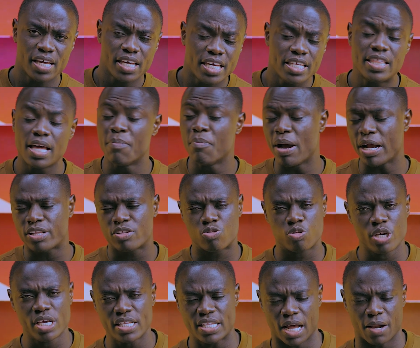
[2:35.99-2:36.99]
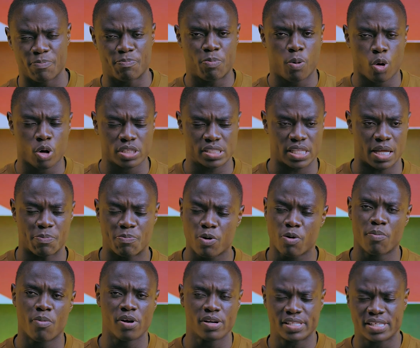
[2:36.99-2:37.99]
he they make tweet and post
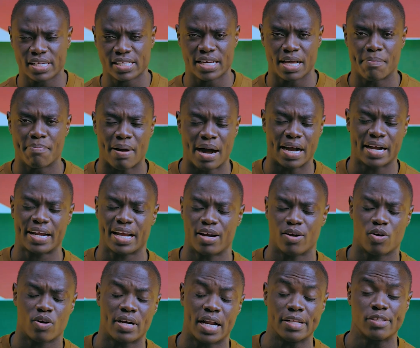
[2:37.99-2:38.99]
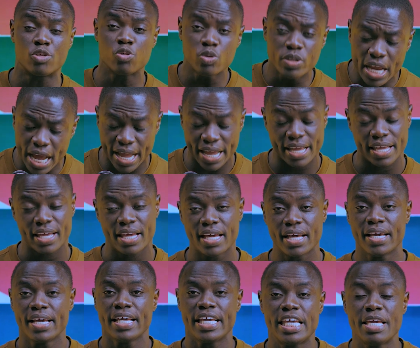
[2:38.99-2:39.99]
promoting the bank and all that. Today,
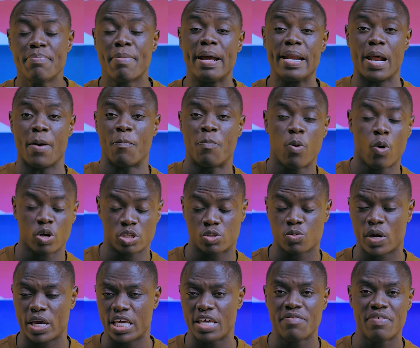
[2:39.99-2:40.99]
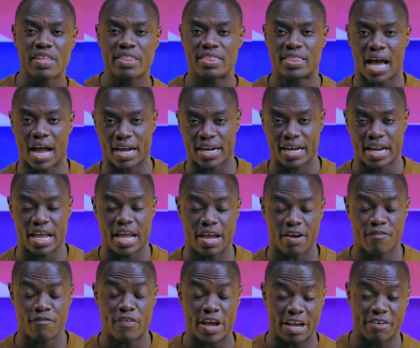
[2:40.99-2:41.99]
he made a post where he even tagged
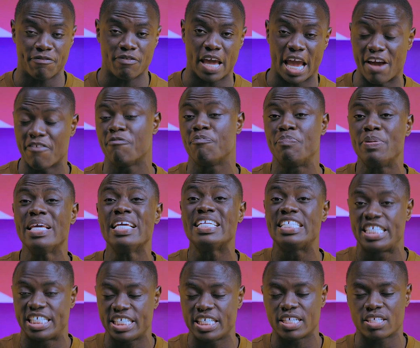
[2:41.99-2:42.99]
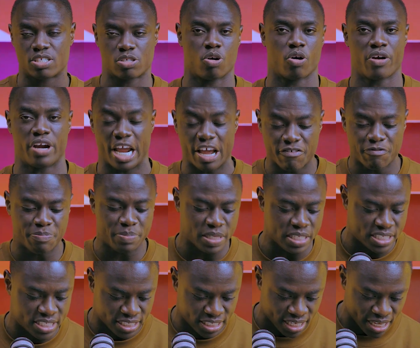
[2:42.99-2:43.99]
the
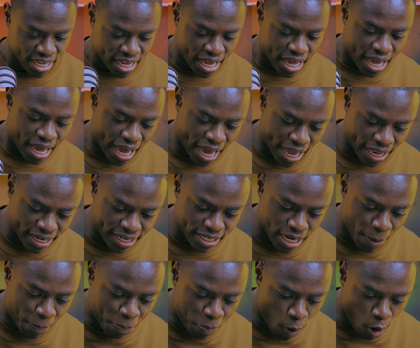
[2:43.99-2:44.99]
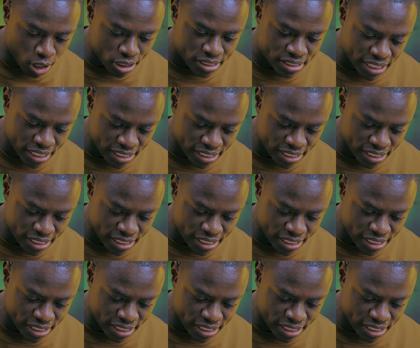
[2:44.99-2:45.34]
FBG. And in the post,